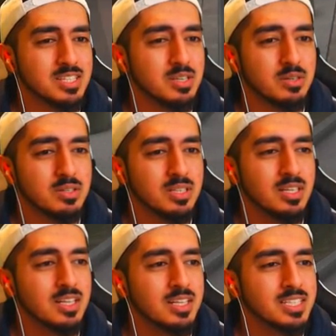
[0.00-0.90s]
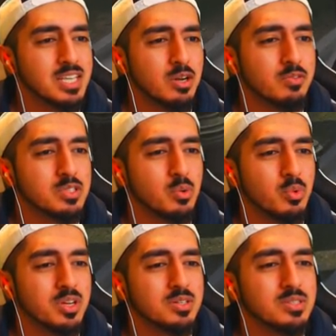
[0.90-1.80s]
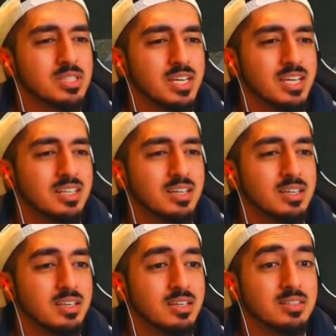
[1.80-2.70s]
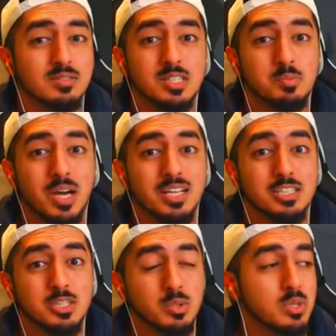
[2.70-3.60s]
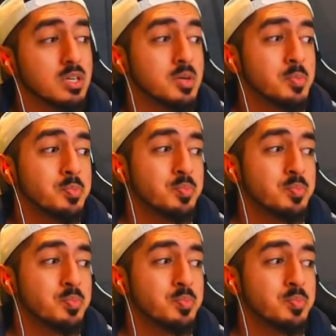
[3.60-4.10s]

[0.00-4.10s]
So, let's head over to Wheels and, yeah, let's buy this scooter.